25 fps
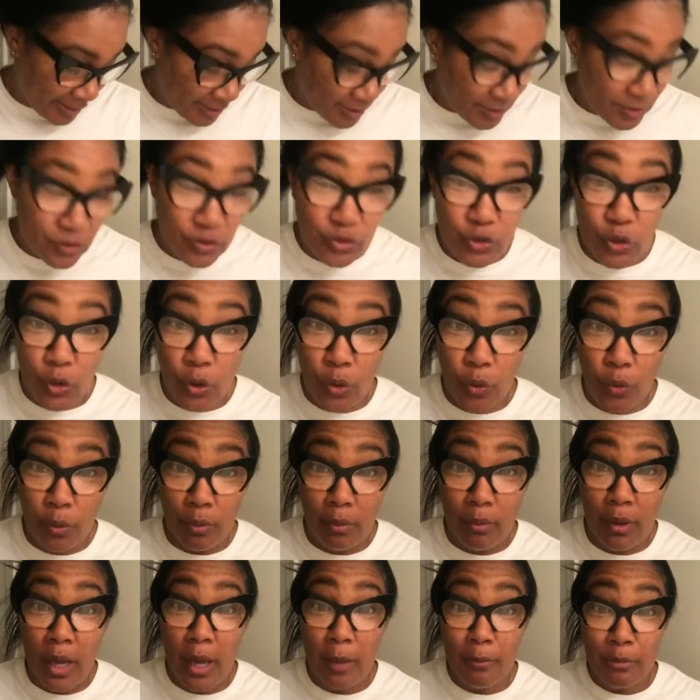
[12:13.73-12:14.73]
So
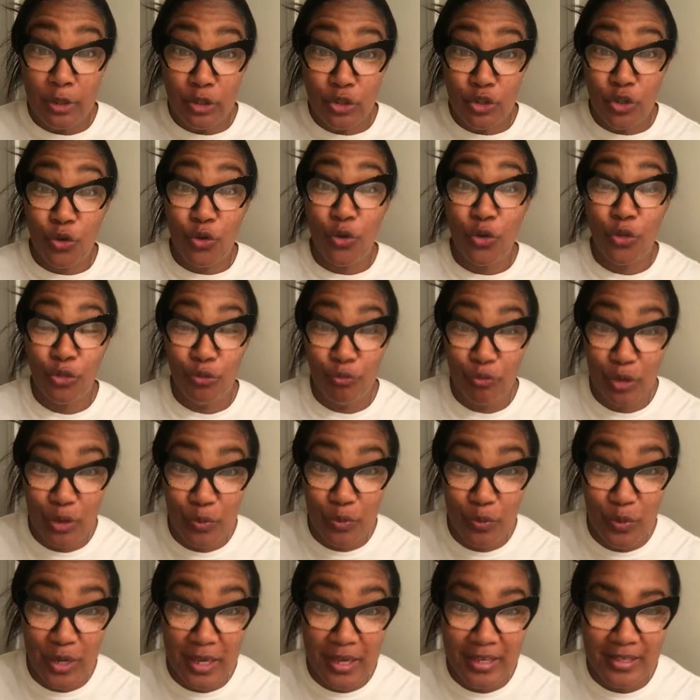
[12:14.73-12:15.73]
I'm going to show you 3
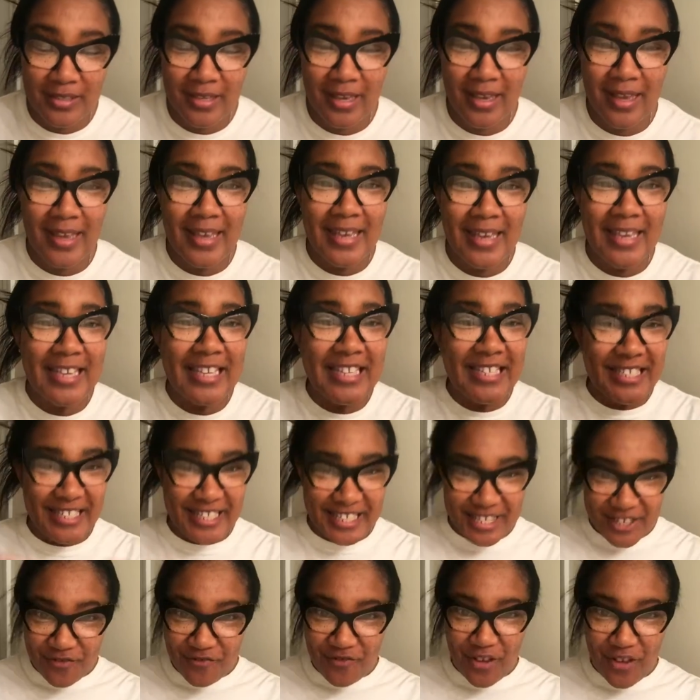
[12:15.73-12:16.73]
weeks.
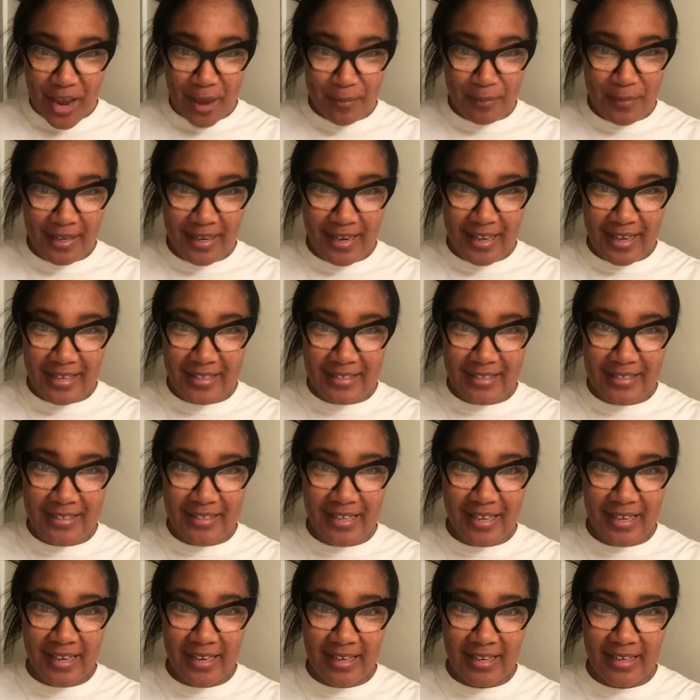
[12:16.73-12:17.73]
Didn't wrap it last
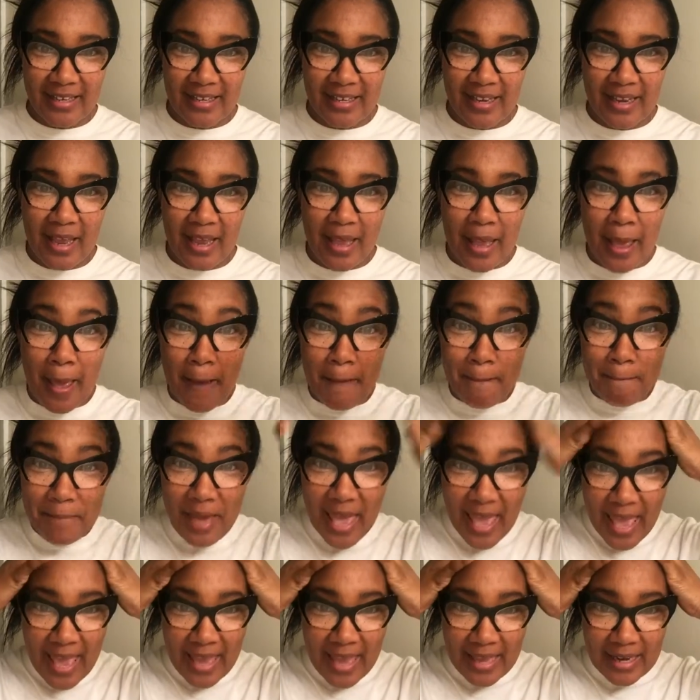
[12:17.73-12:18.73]
night.
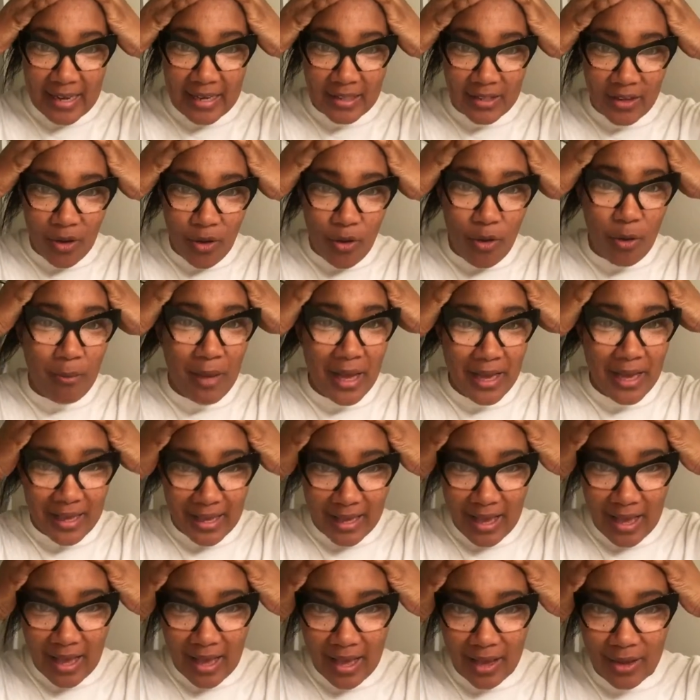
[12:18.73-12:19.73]
Panicked. Oh my
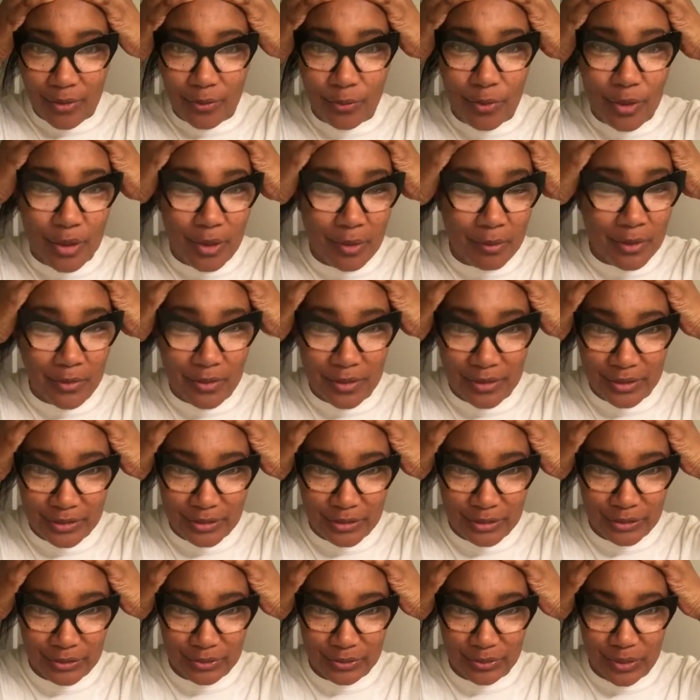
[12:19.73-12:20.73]
God, what am I going
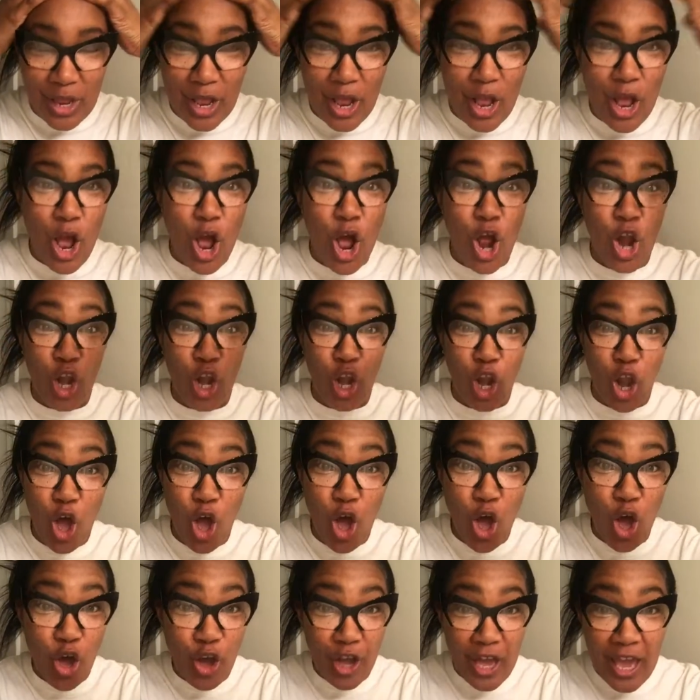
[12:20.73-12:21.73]
to do?
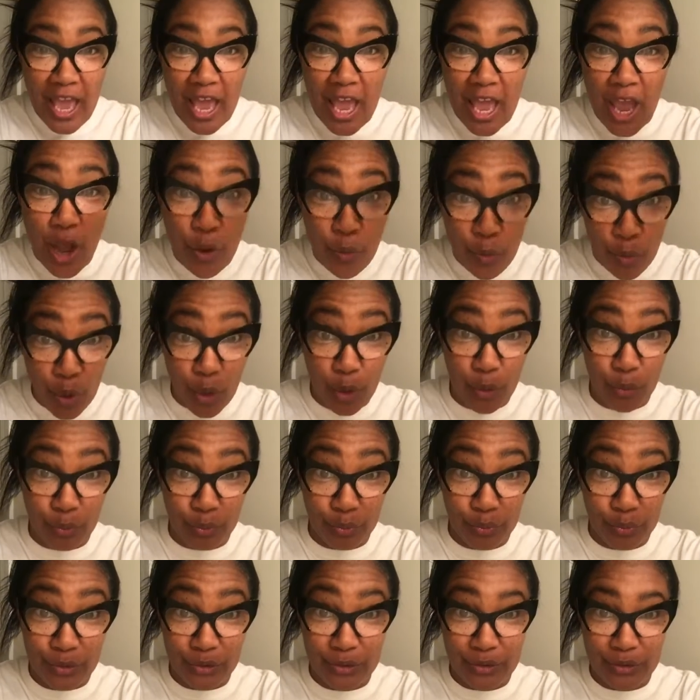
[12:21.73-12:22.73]
Long hair
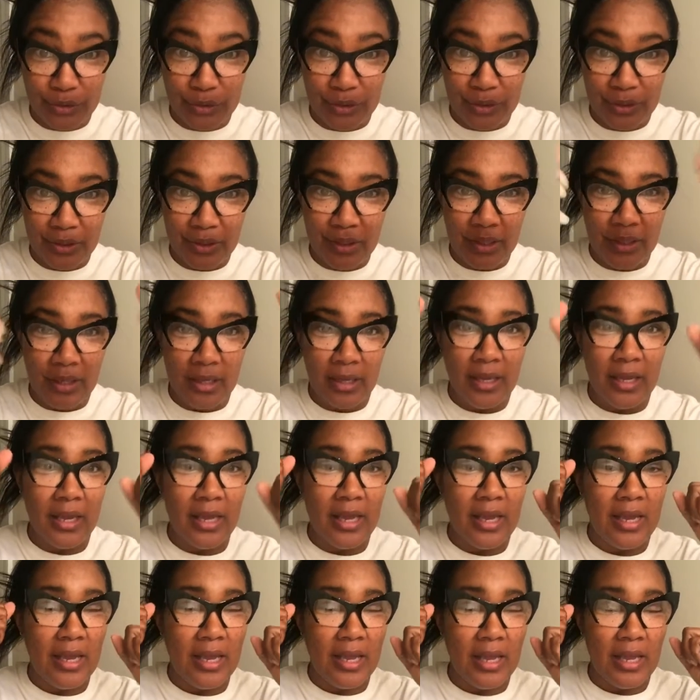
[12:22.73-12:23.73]
woes.
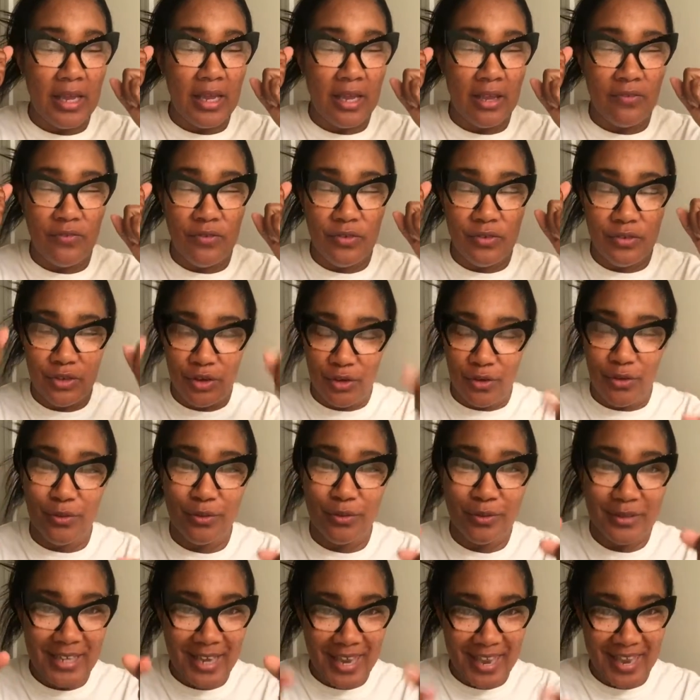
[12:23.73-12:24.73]
If you
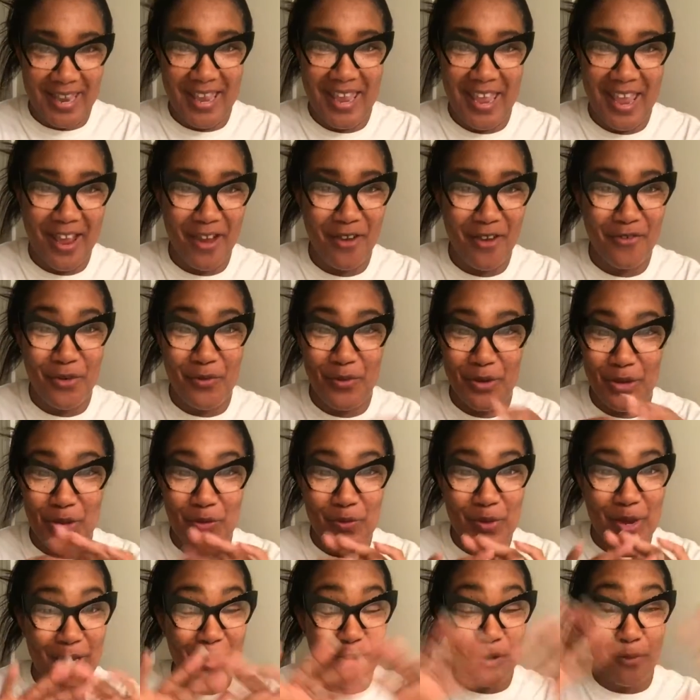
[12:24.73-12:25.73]
don't take care of it, when you
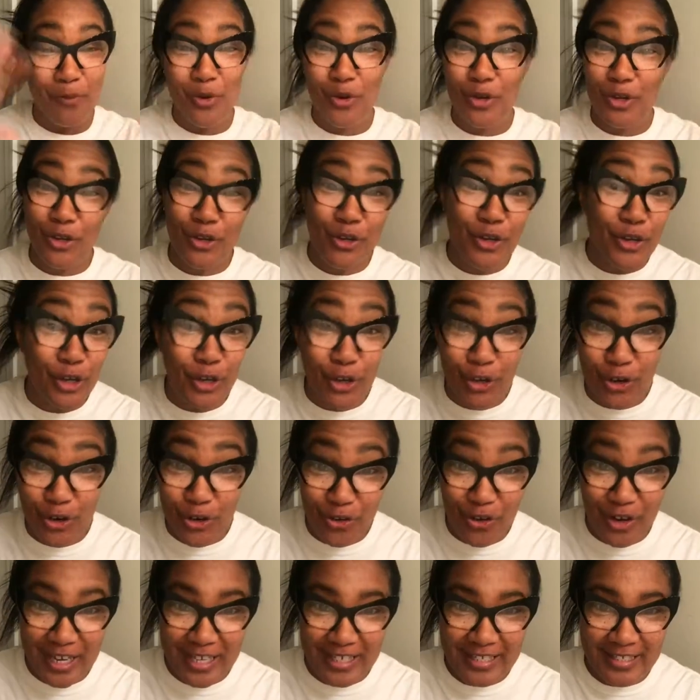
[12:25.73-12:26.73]
wake in the morning, you can look
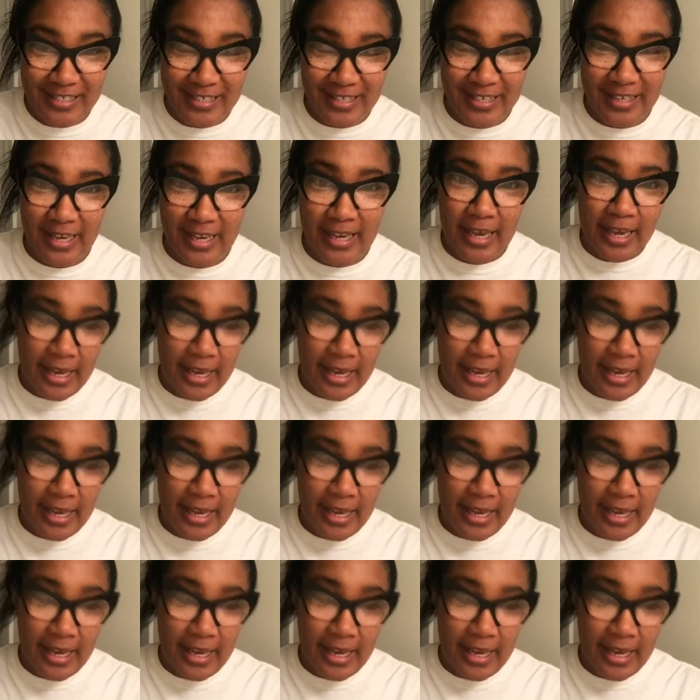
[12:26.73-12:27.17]
crazy.